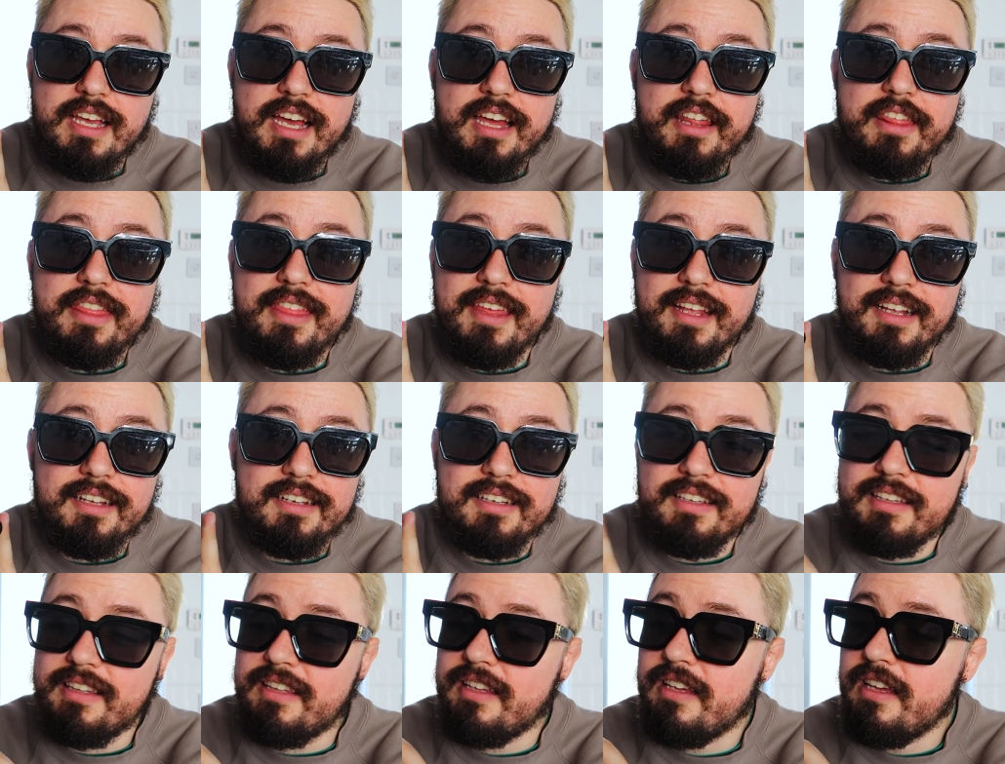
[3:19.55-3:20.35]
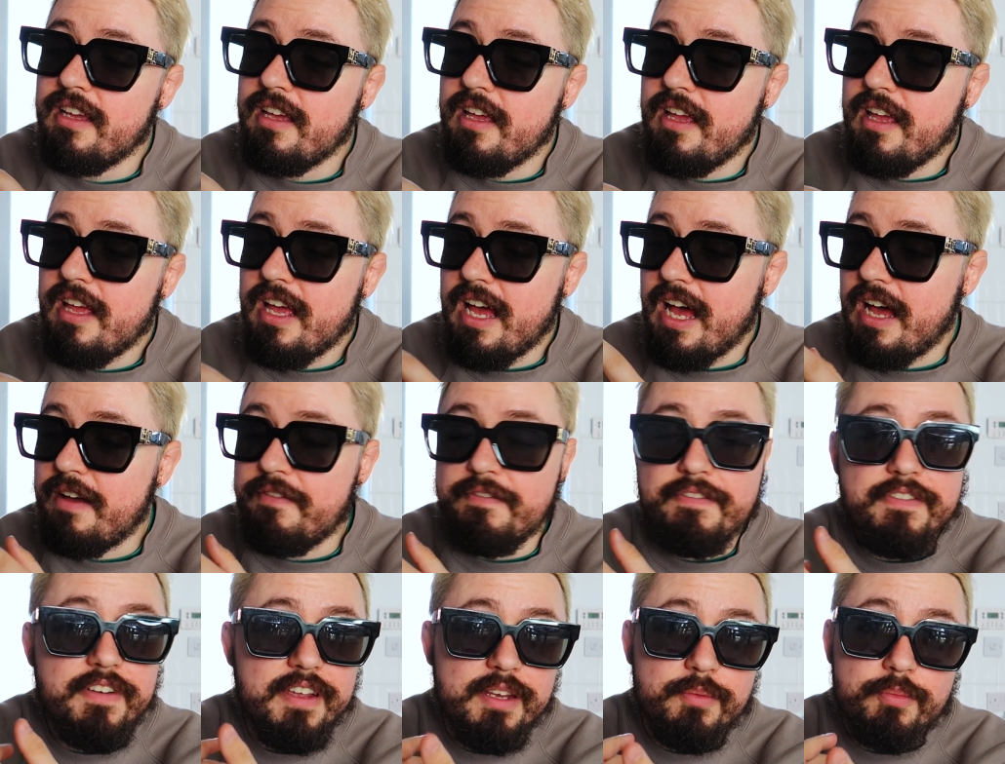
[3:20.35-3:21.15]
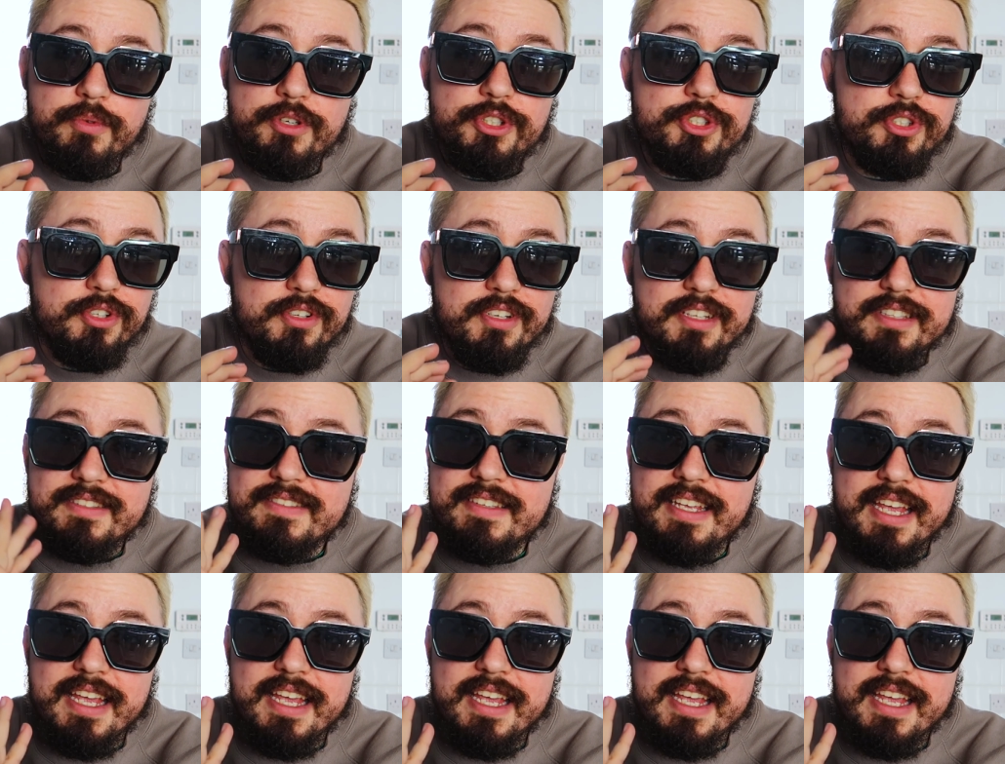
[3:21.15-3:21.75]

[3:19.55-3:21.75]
I think I'm fine with shooting in